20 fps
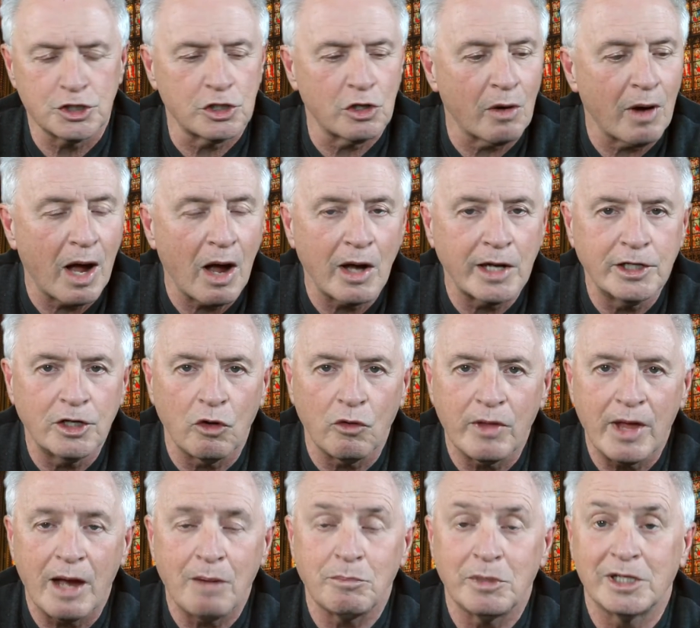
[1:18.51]
You know how I know
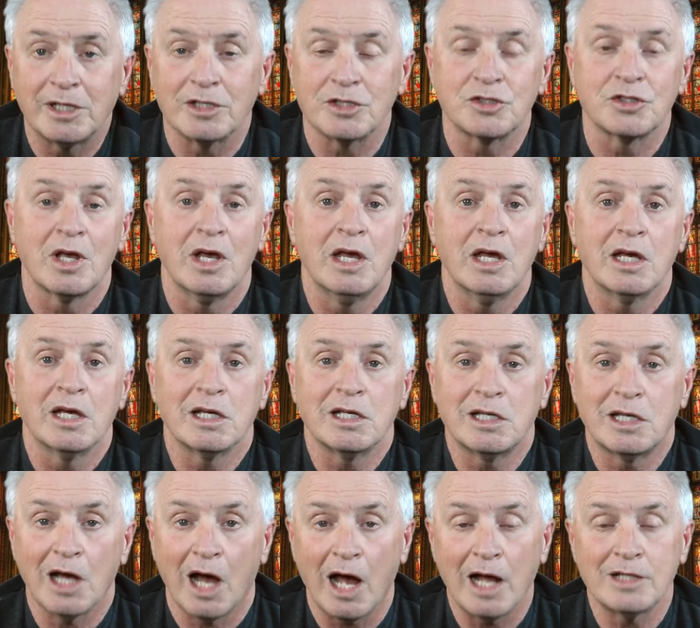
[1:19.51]
that? Because
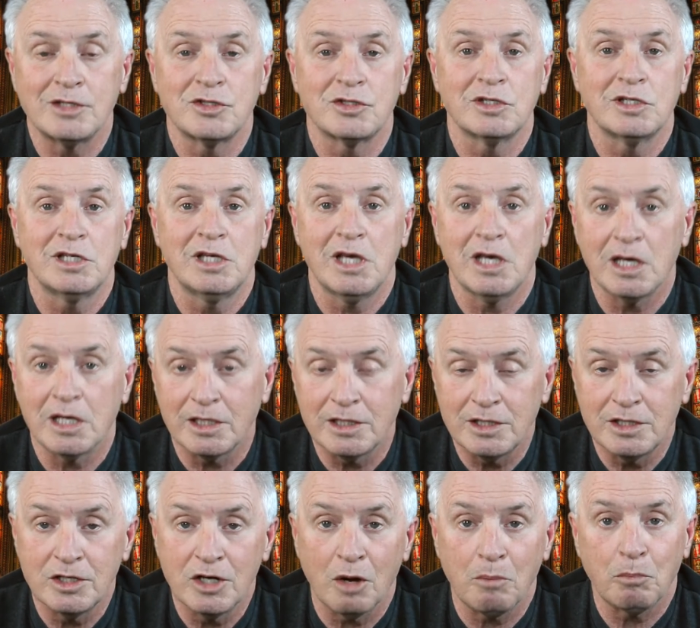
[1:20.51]
God's
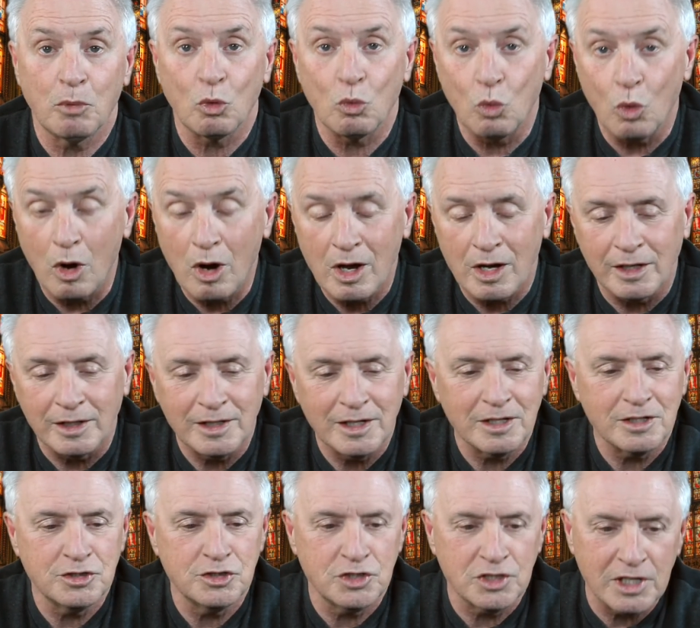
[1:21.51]
kid number
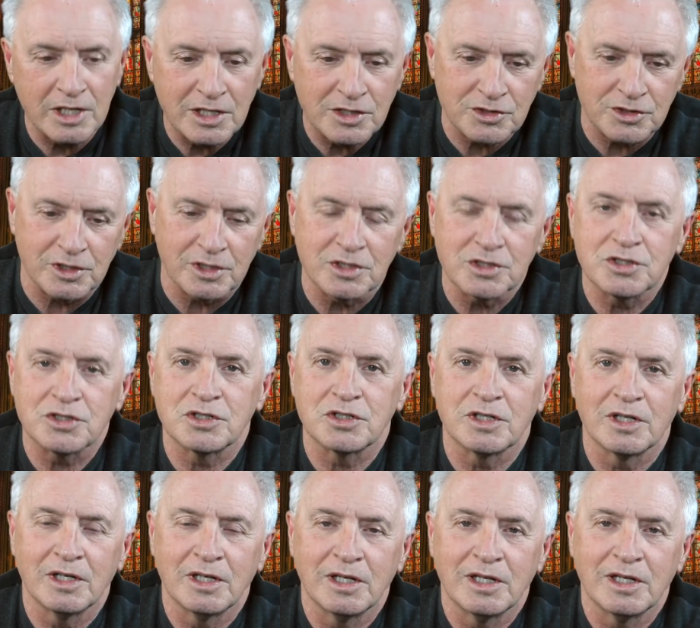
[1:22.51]
one, Jesus,